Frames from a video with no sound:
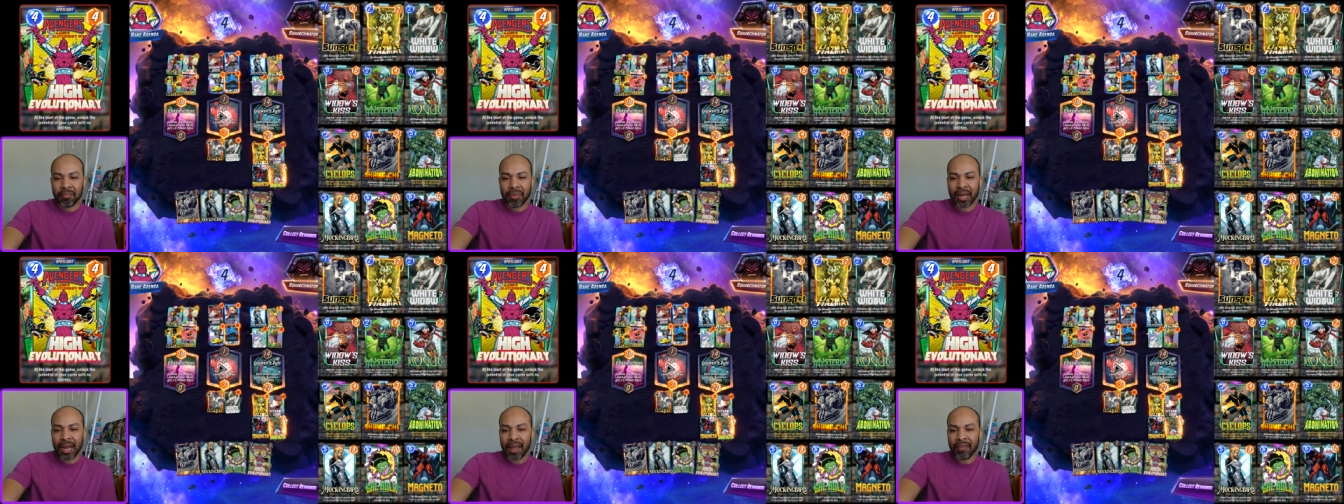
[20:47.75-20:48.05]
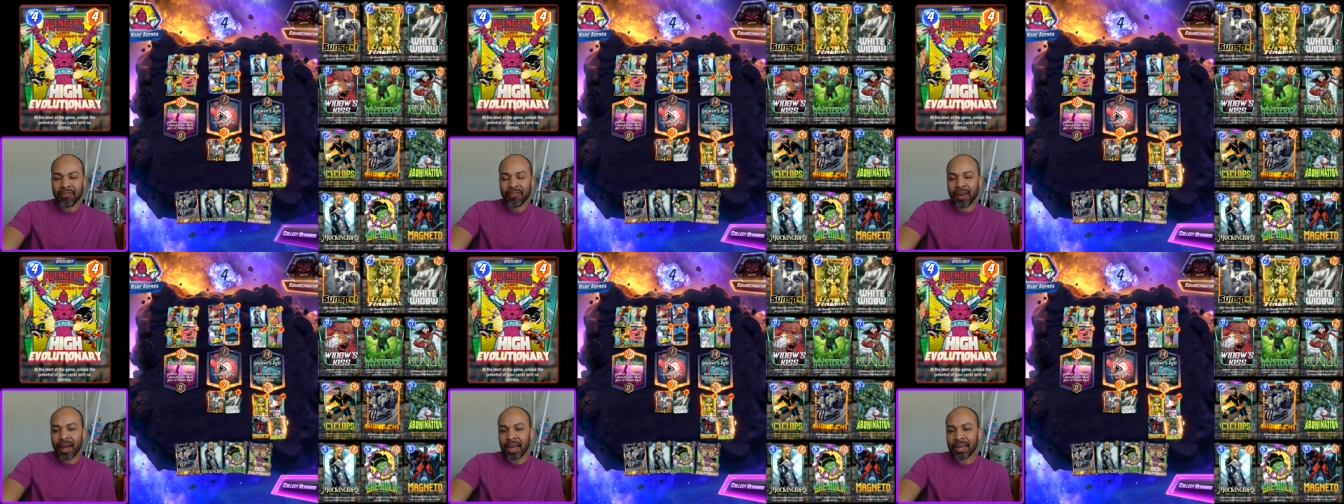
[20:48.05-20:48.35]
but
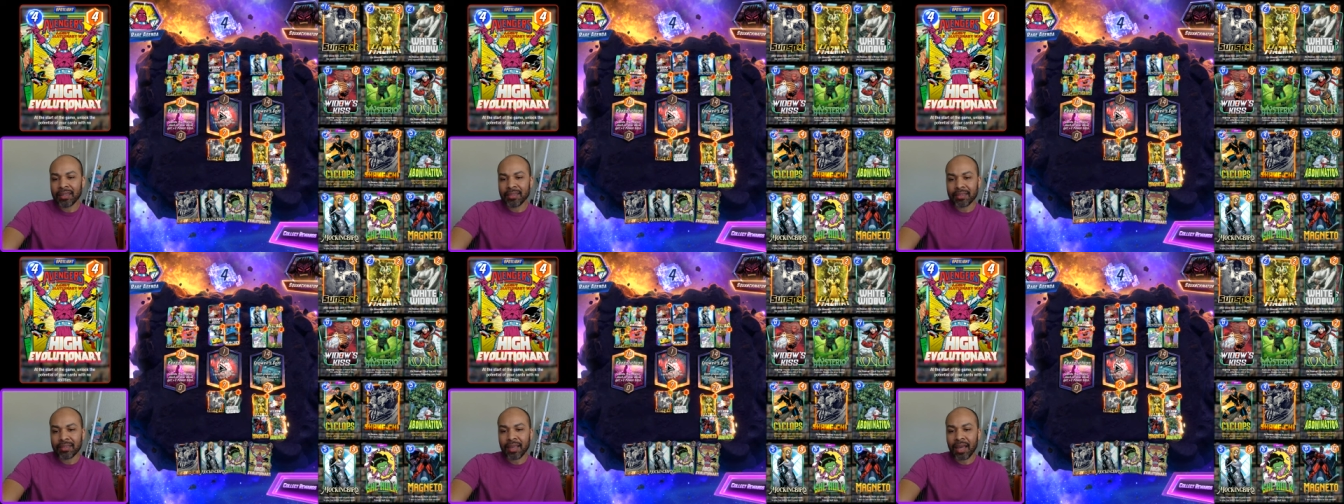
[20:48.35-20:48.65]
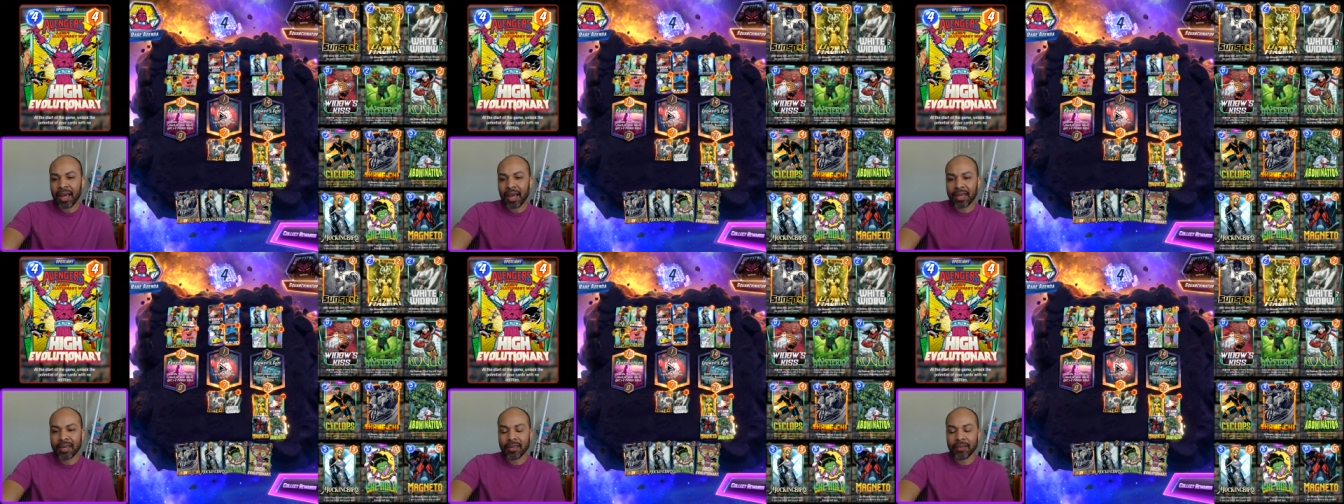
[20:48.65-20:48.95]
I find it's
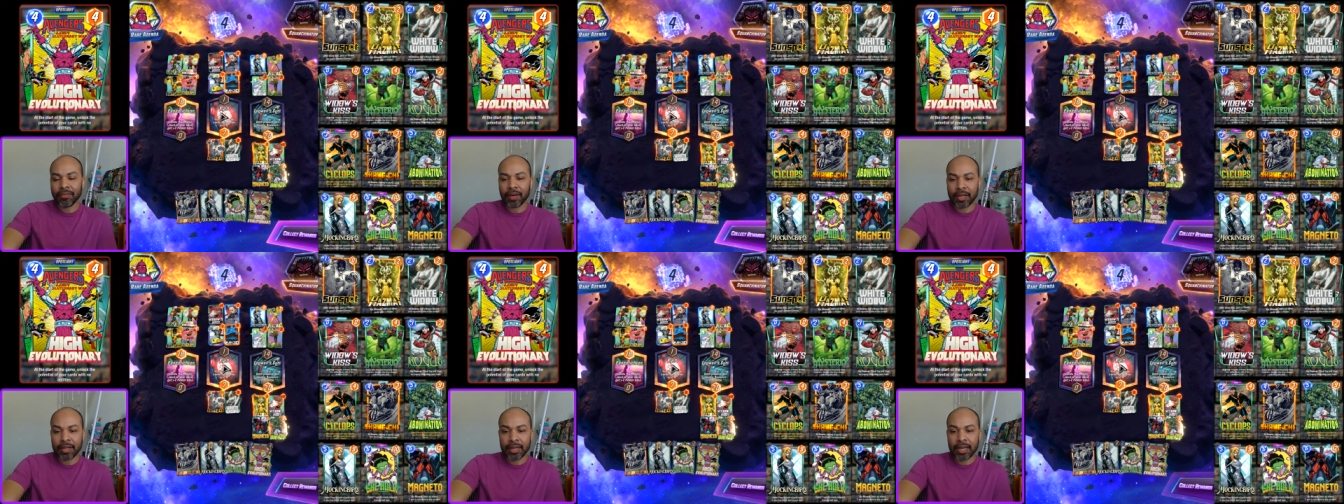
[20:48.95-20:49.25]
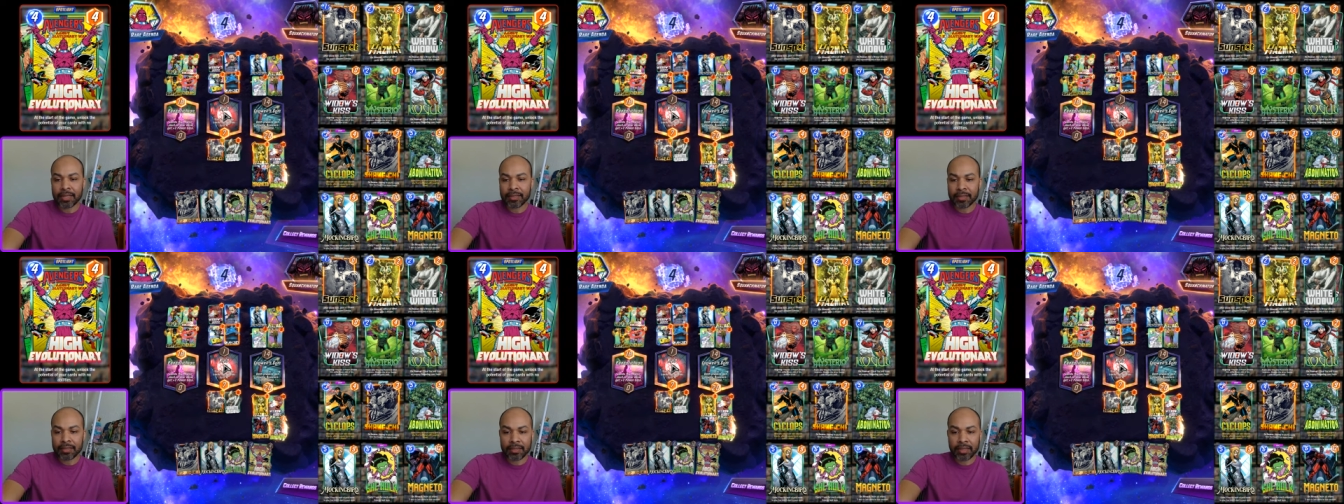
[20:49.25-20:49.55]
kind of
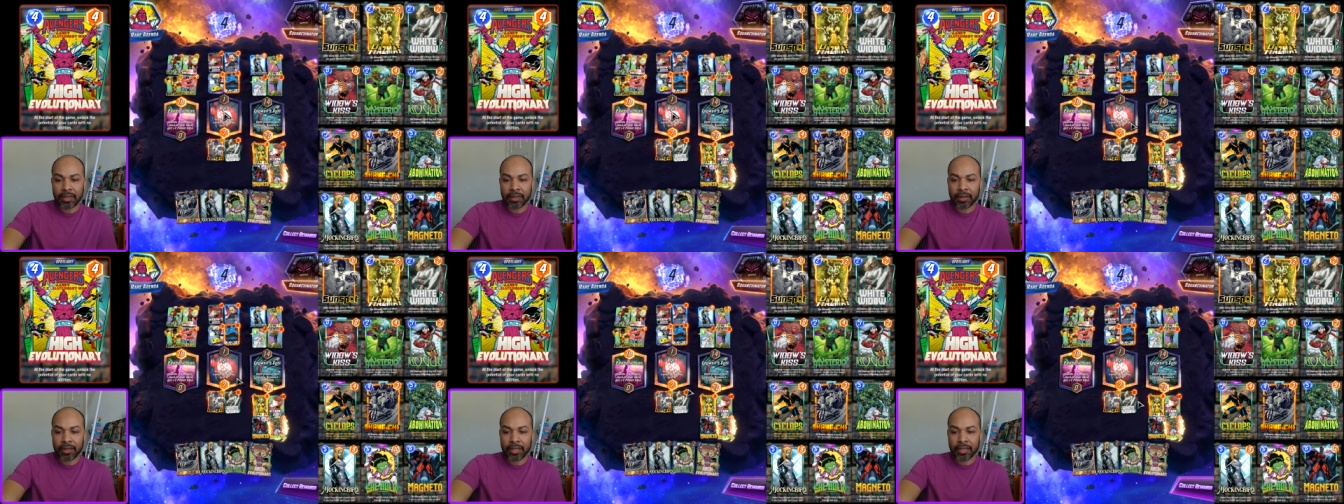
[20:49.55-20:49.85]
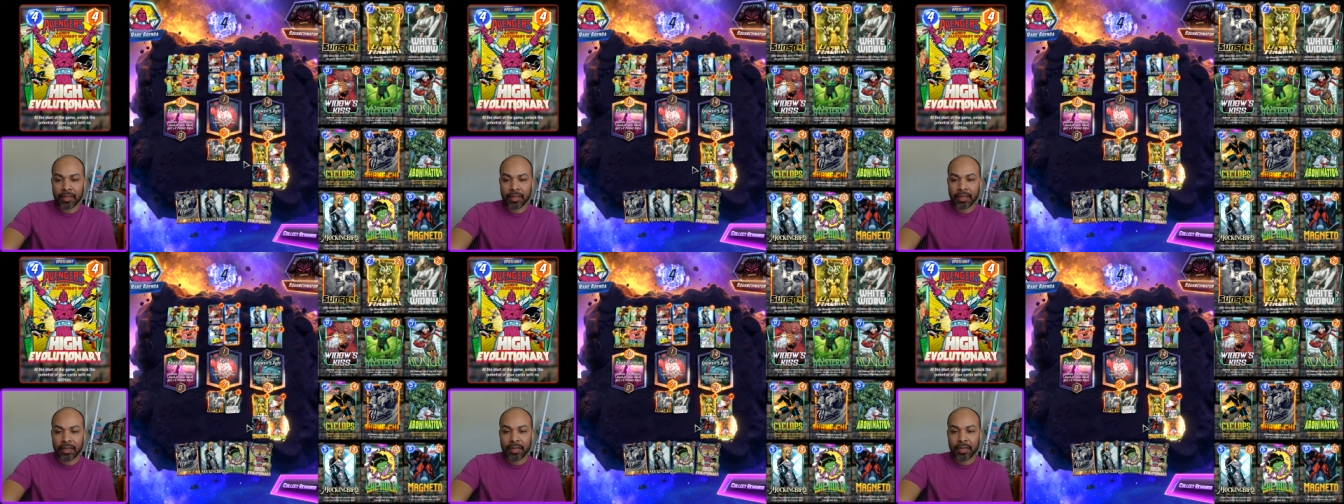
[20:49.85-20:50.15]

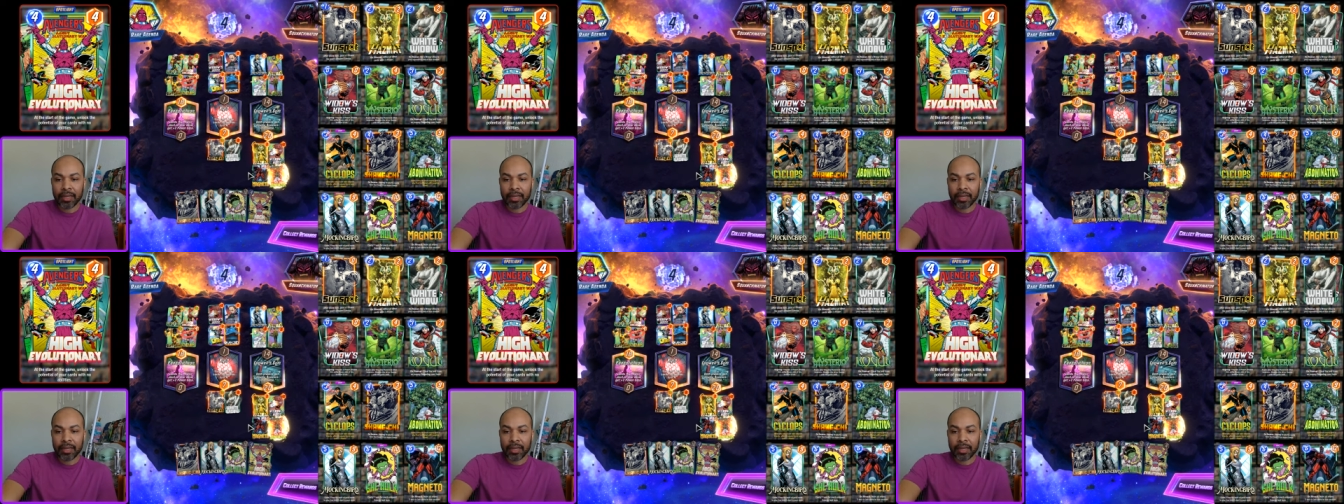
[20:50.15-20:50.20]
unnecessary,